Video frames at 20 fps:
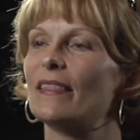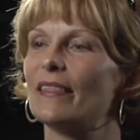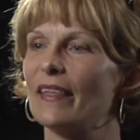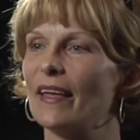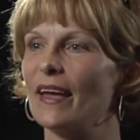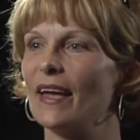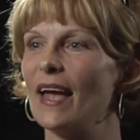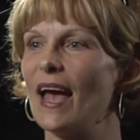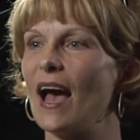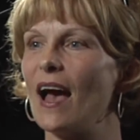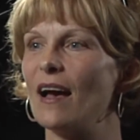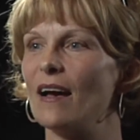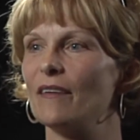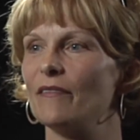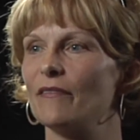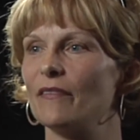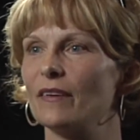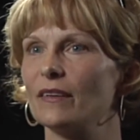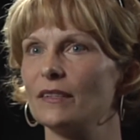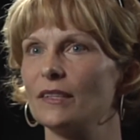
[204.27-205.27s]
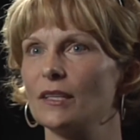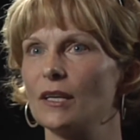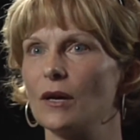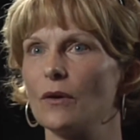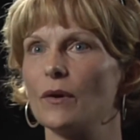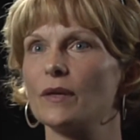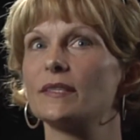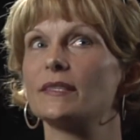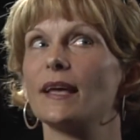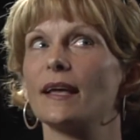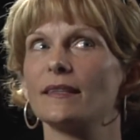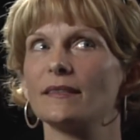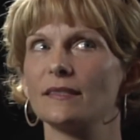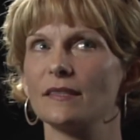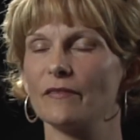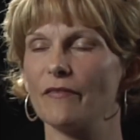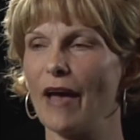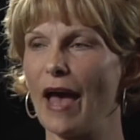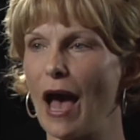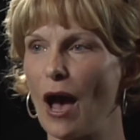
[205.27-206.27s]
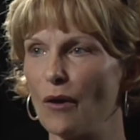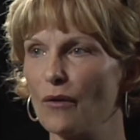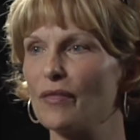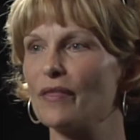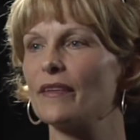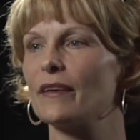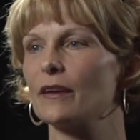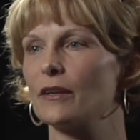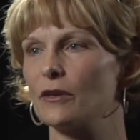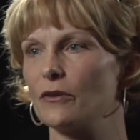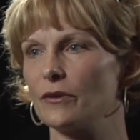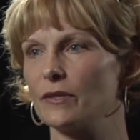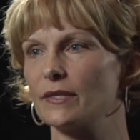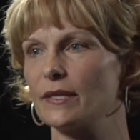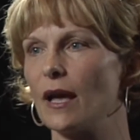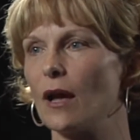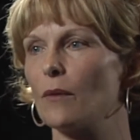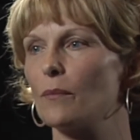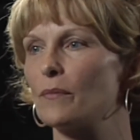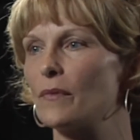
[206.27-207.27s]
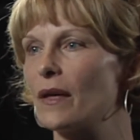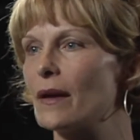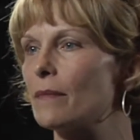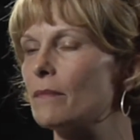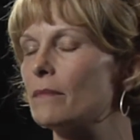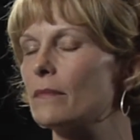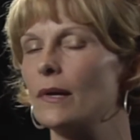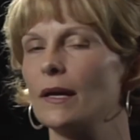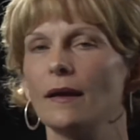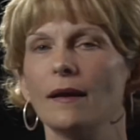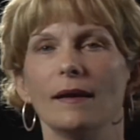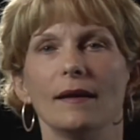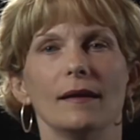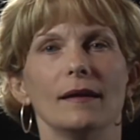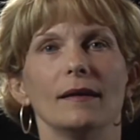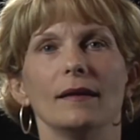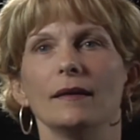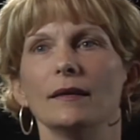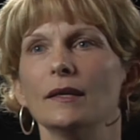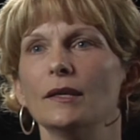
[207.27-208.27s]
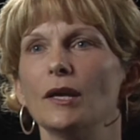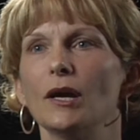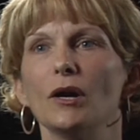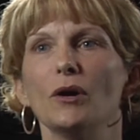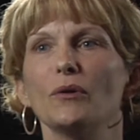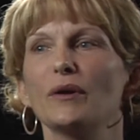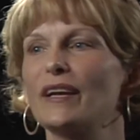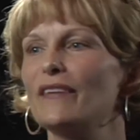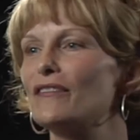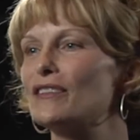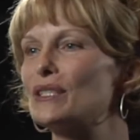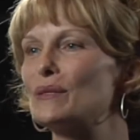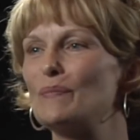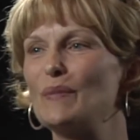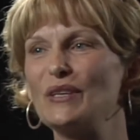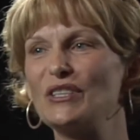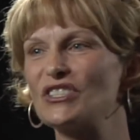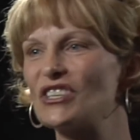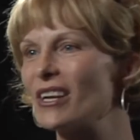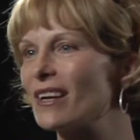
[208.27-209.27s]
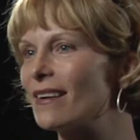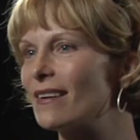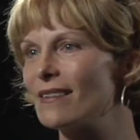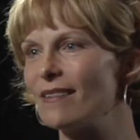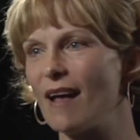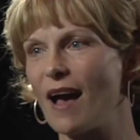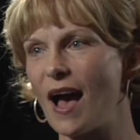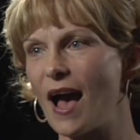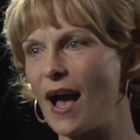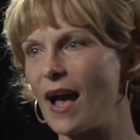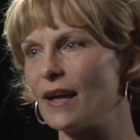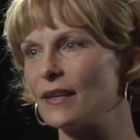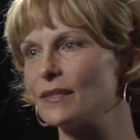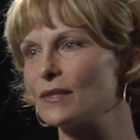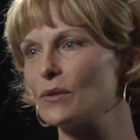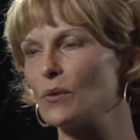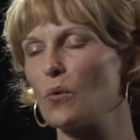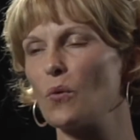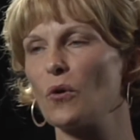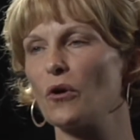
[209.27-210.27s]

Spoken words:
they have a sense of how theater has helped them give a speech in class mm-hmm.